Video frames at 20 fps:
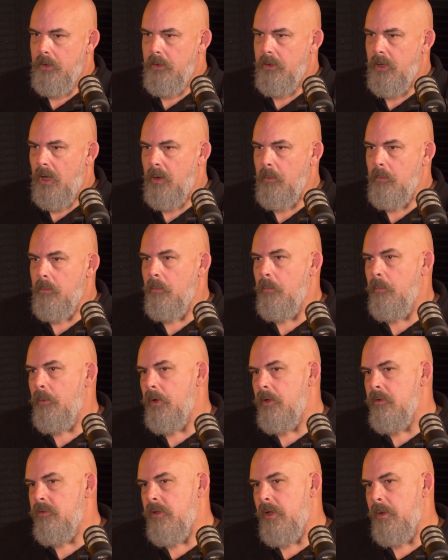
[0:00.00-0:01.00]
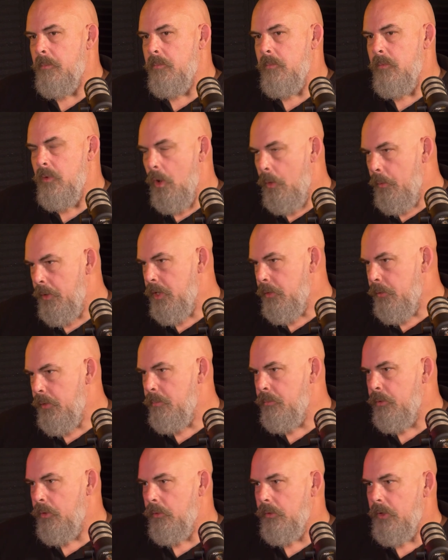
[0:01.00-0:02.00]
Now, when I say knowing your
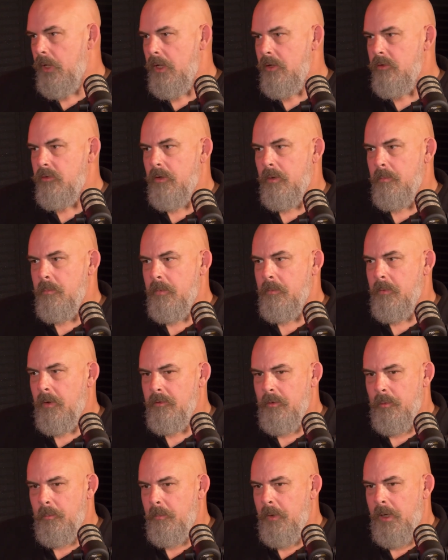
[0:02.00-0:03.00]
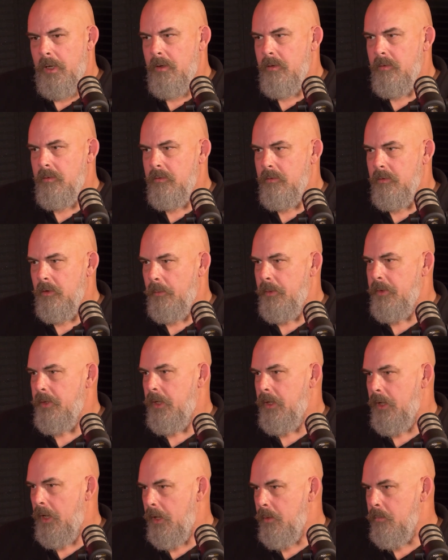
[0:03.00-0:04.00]
employees, I don't mean knowing
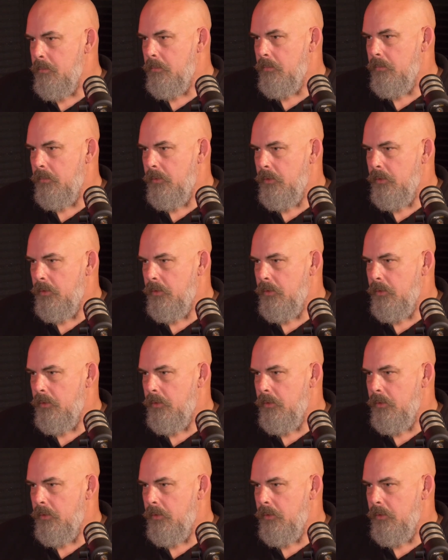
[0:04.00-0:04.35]
their name,